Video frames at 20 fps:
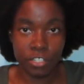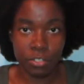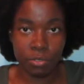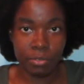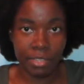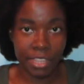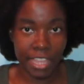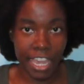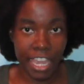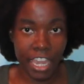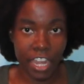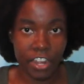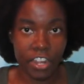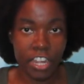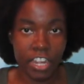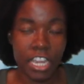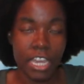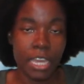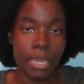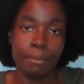do with
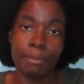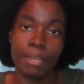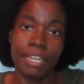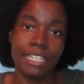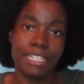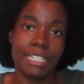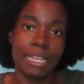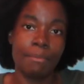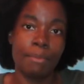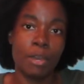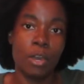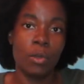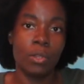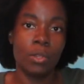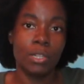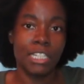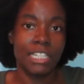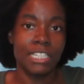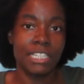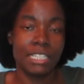hair because I'm a
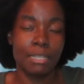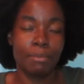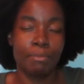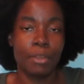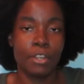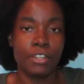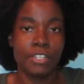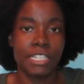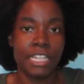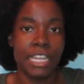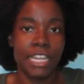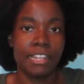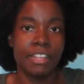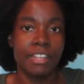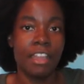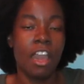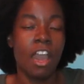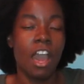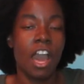holistic person.